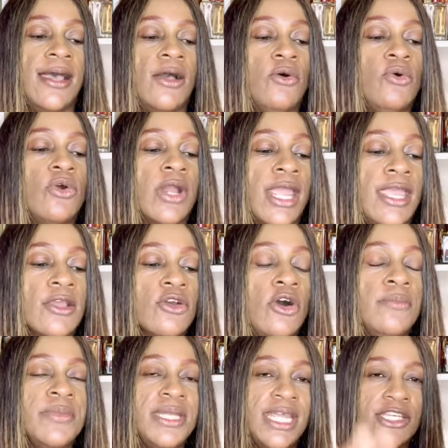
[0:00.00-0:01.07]
or a
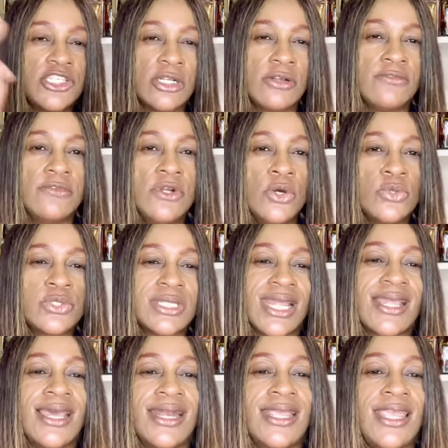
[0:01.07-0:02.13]
combination of notes
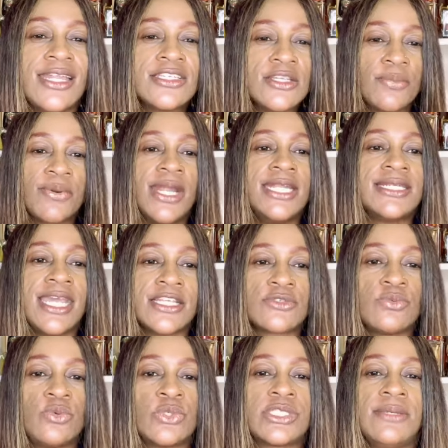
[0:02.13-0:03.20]
that kind of interpret
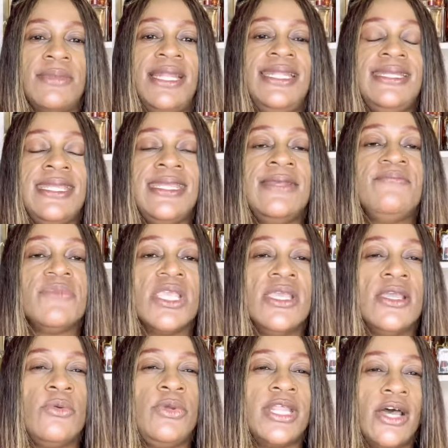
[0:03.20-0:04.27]
as watermelony
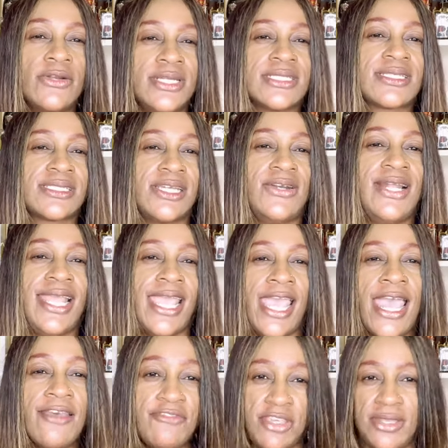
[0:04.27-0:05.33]
without necessarily
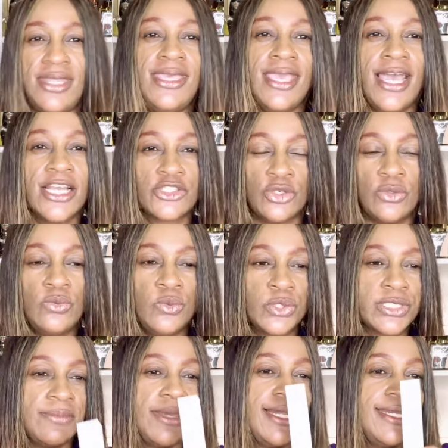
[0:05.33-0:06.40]
having the actual
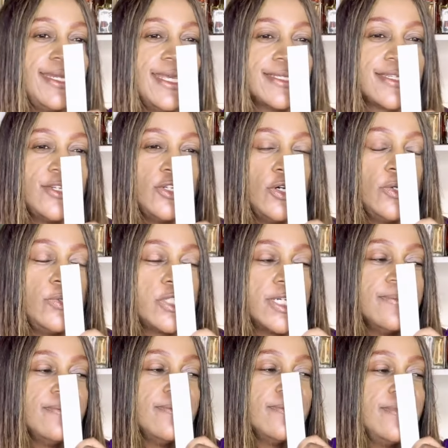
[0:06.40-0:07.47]
watermelon as a note.
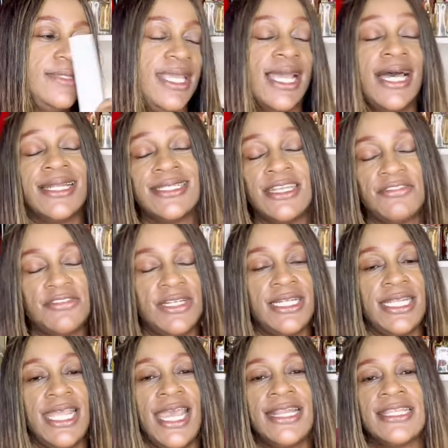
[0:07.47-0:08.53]
Yeah,
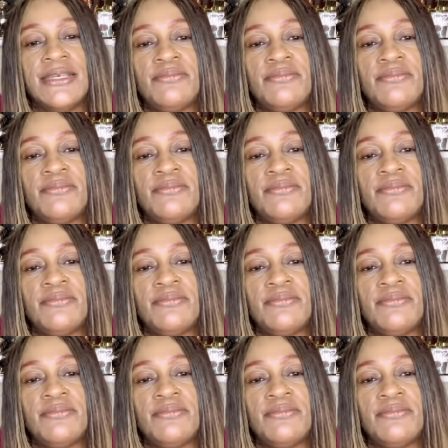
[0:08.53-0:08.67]
definitely. And the